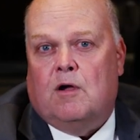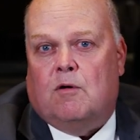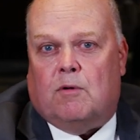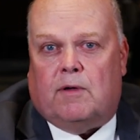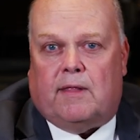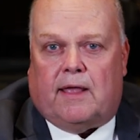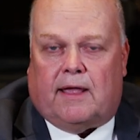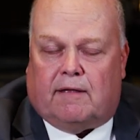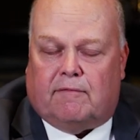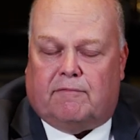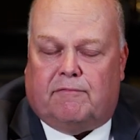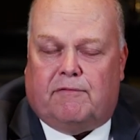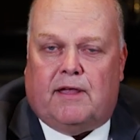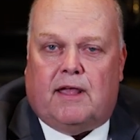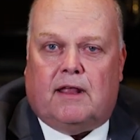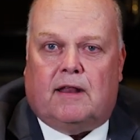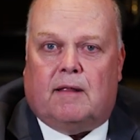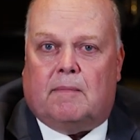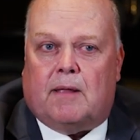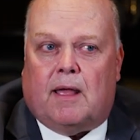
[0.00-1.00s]
where they can
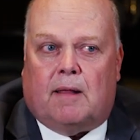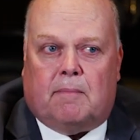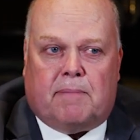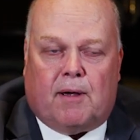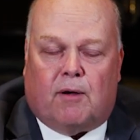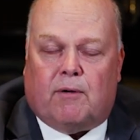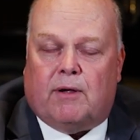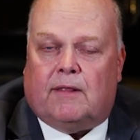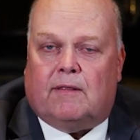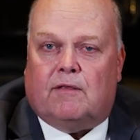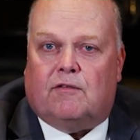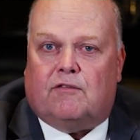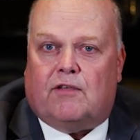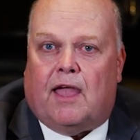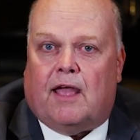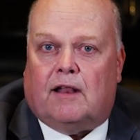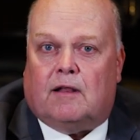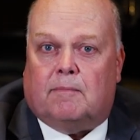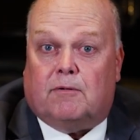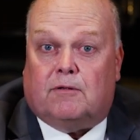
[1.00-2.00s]
feed and bury in the
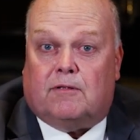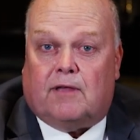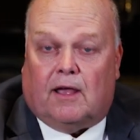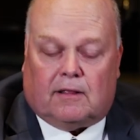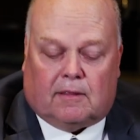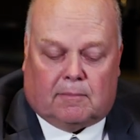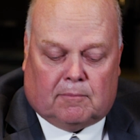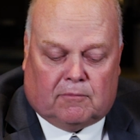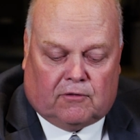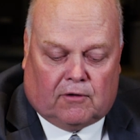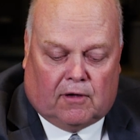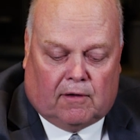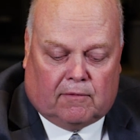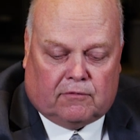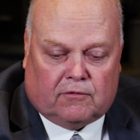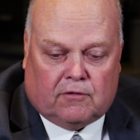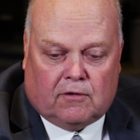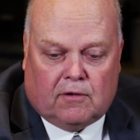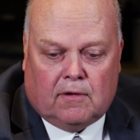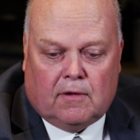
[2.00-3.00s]
sand to protect
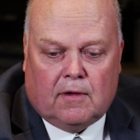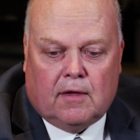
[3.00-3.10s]
themselves.